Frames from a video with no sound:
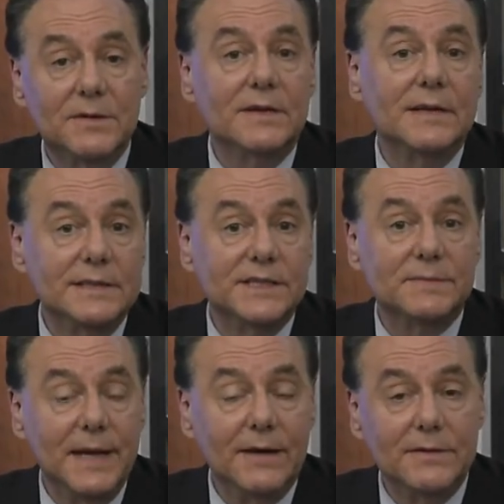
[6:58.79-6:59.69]
We're going to
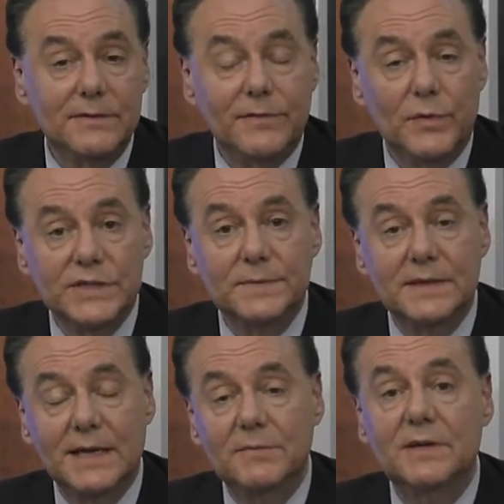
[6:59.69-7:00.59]
dismantle
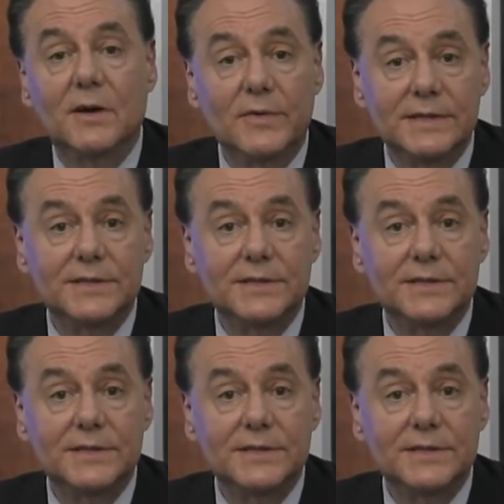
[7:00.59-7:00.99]
enforcement and we're going